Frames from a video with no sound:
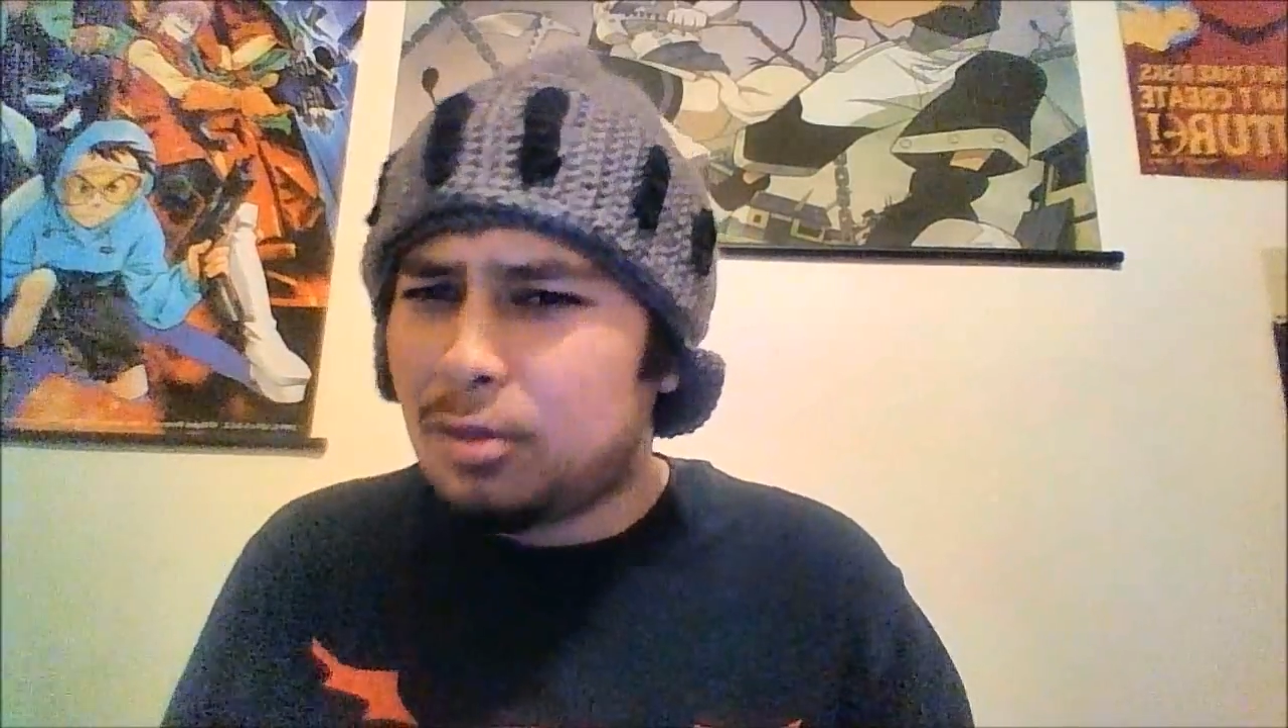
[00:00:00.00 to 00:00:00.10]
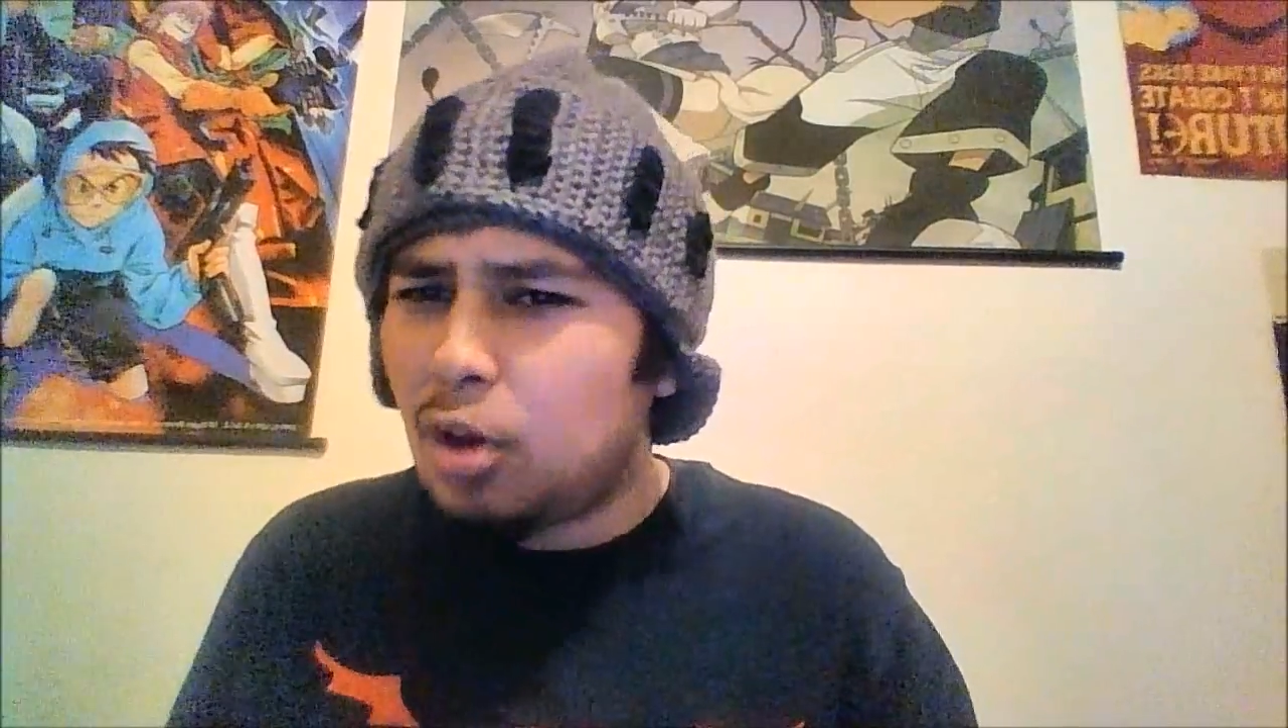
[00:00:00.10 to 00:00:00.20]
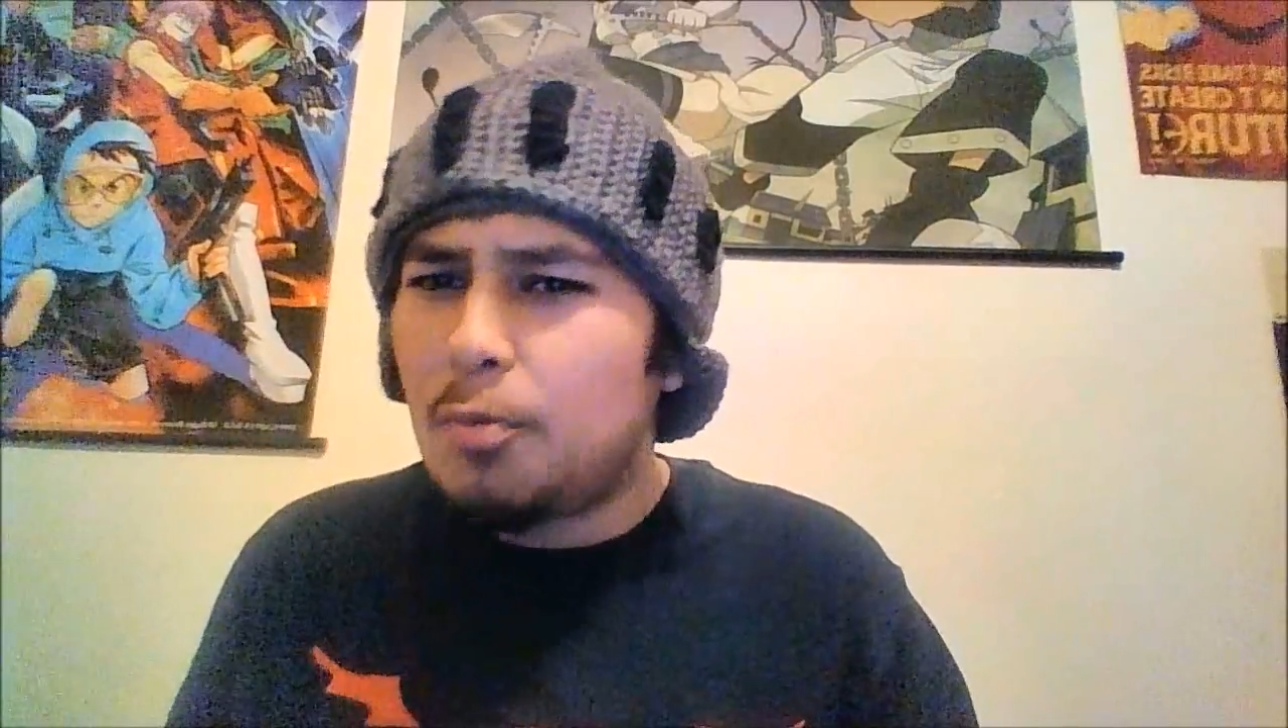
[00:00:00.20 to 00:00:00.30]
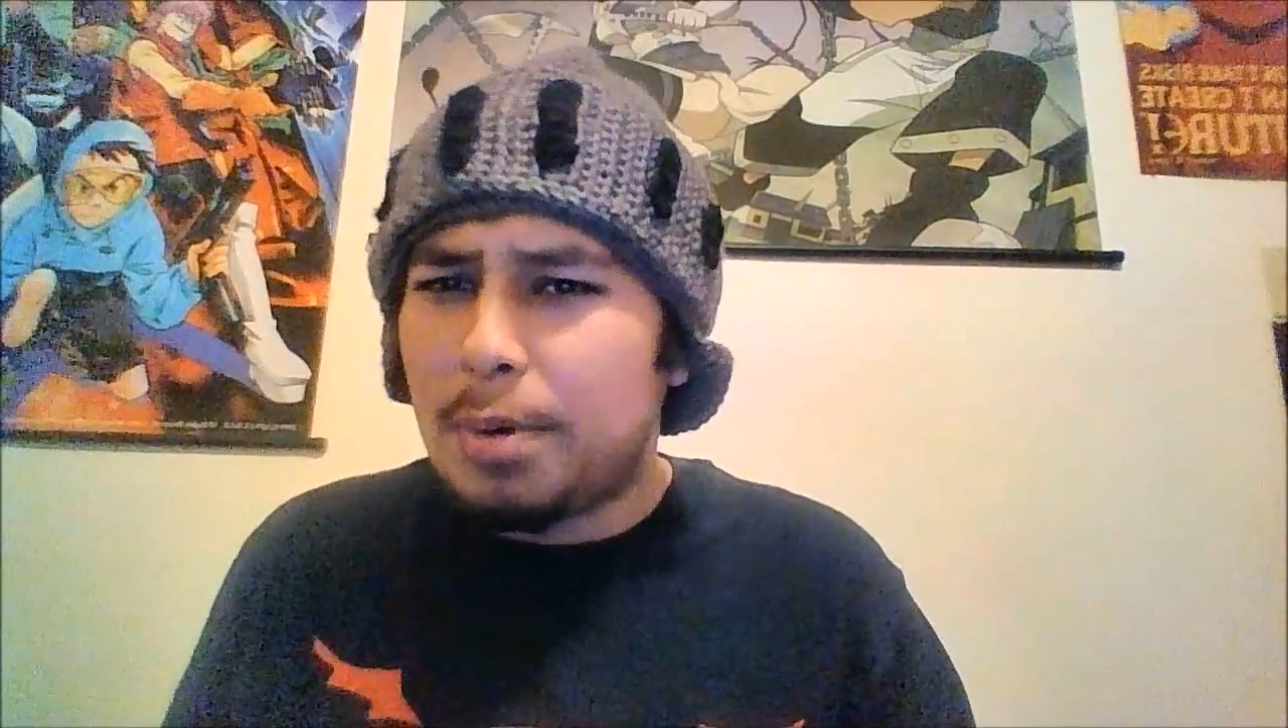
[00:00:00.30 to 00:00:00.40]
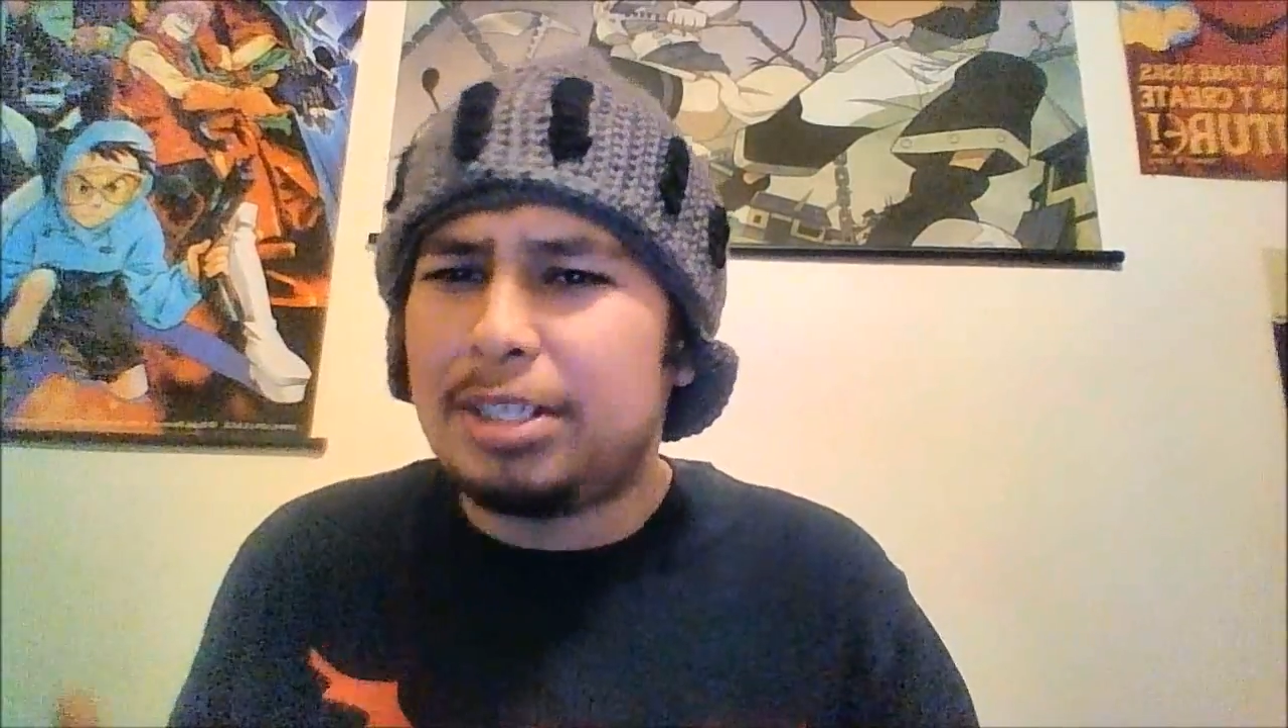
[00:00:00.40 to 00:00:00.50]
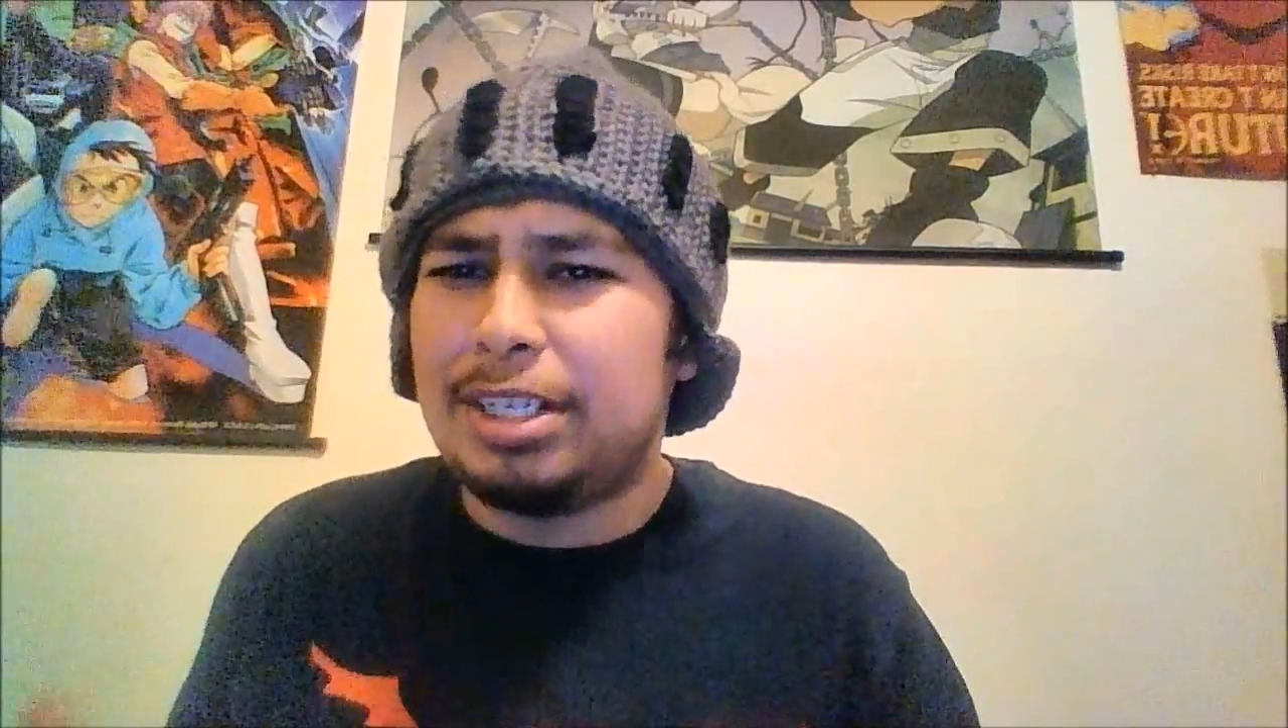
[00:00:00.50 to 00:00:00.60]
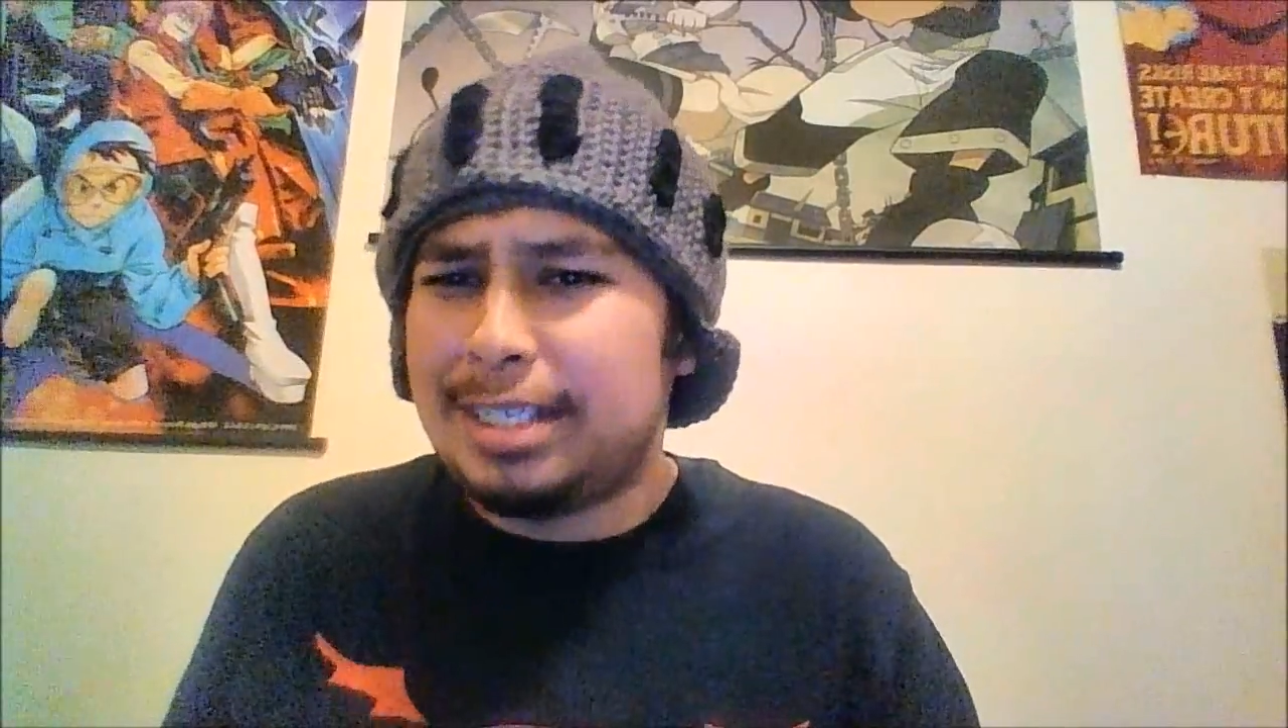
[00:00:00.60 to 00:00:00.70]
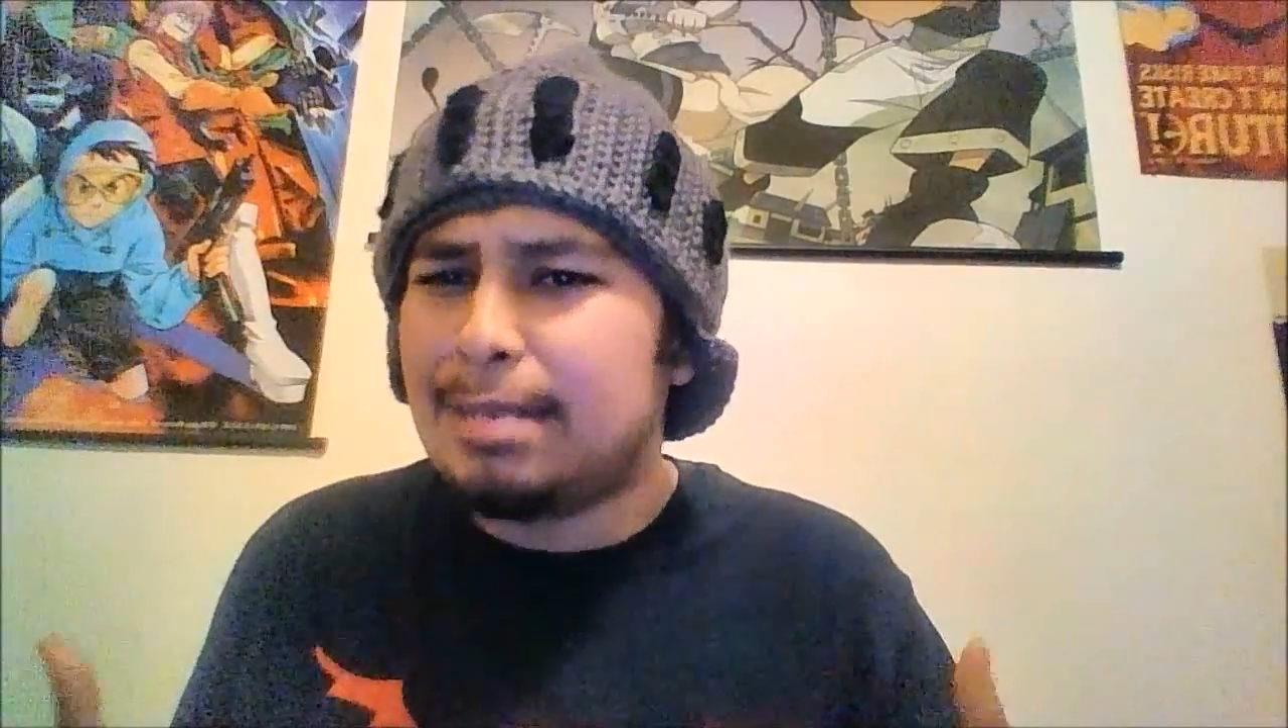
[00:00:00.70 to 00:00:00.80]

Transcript: low budget.